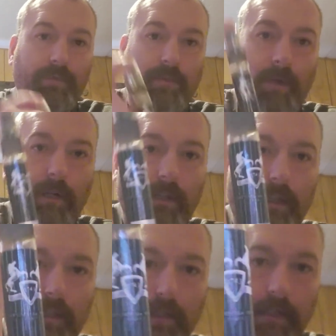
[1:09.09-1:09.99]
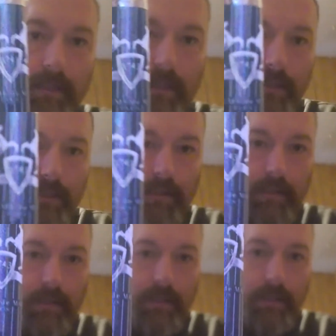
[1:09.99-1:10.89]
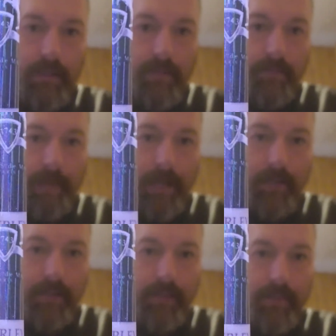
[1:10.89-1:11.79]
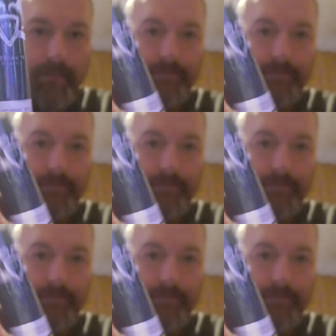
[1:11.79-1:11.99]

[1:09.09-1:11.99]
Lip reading: de Marly, Byerley.